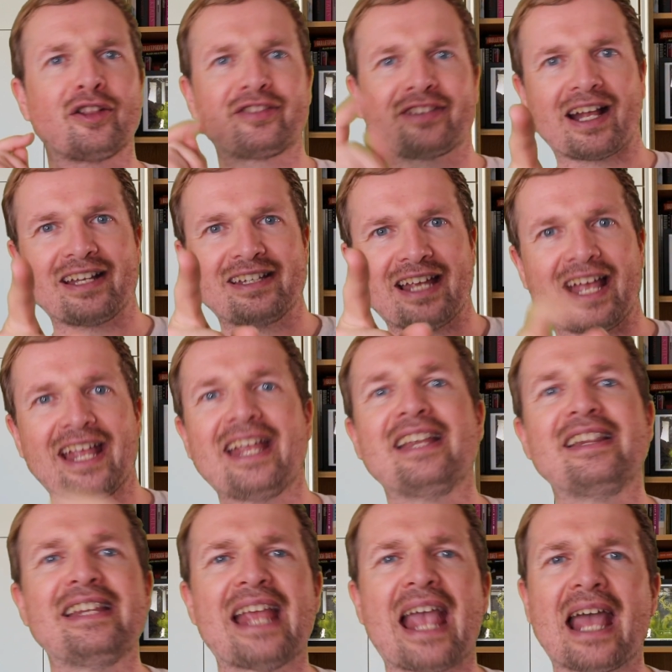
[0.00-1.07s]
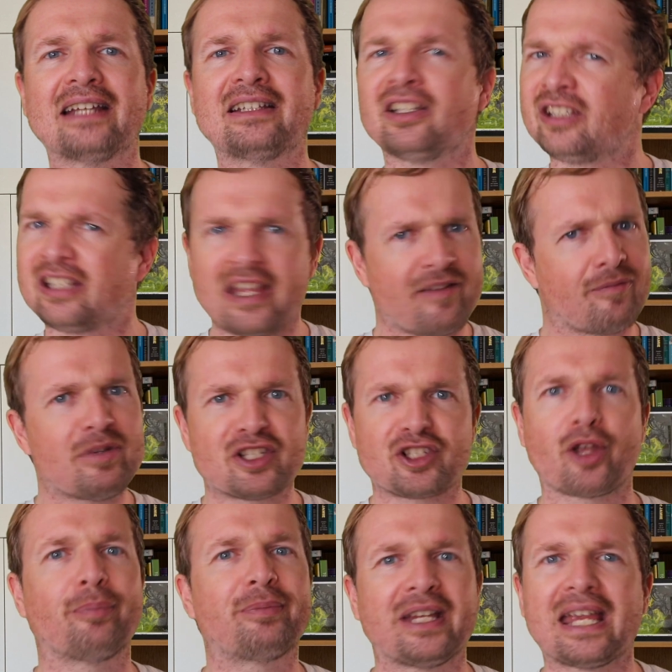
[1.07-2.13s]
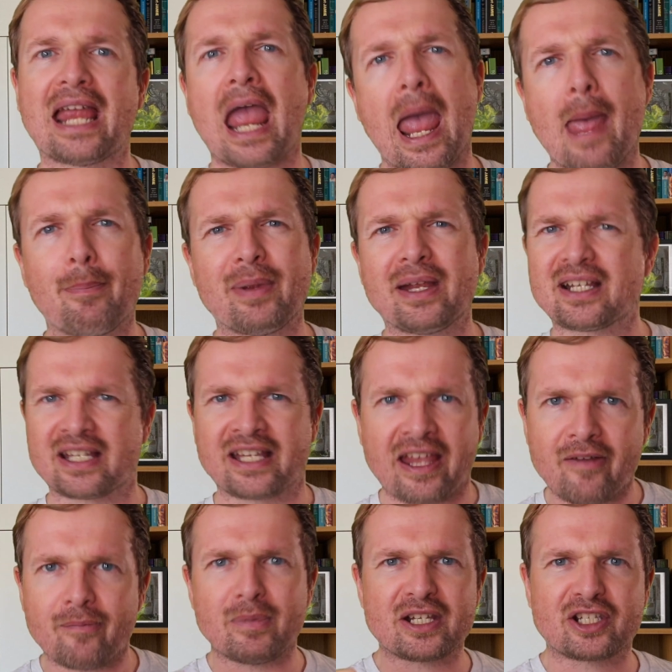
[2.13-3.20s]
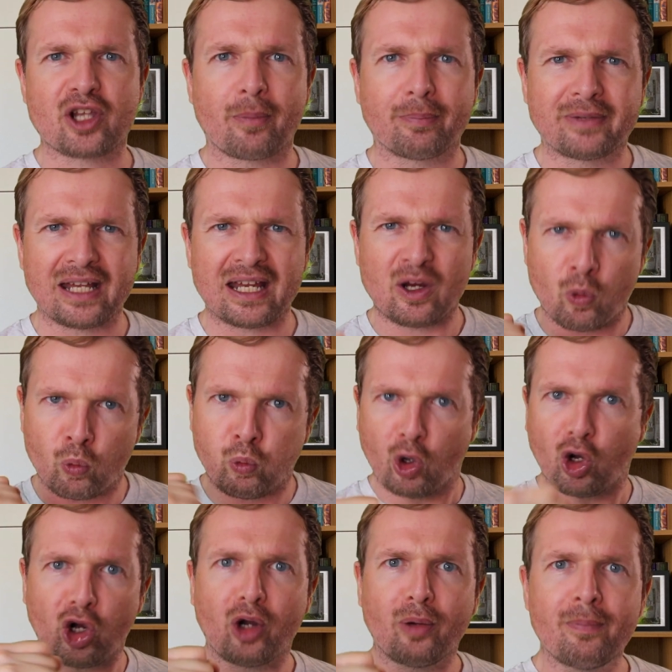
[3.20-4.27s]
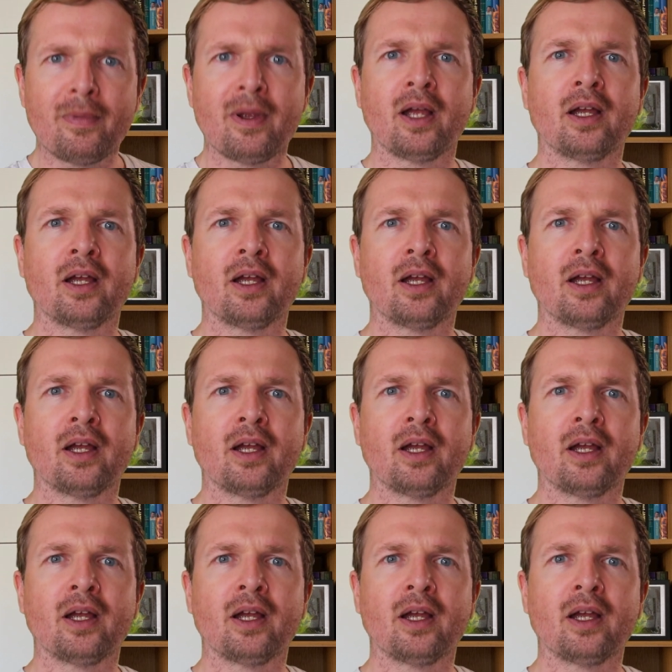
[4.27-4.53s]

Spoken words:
Tania, in the edit, give me something epic, give me something worm.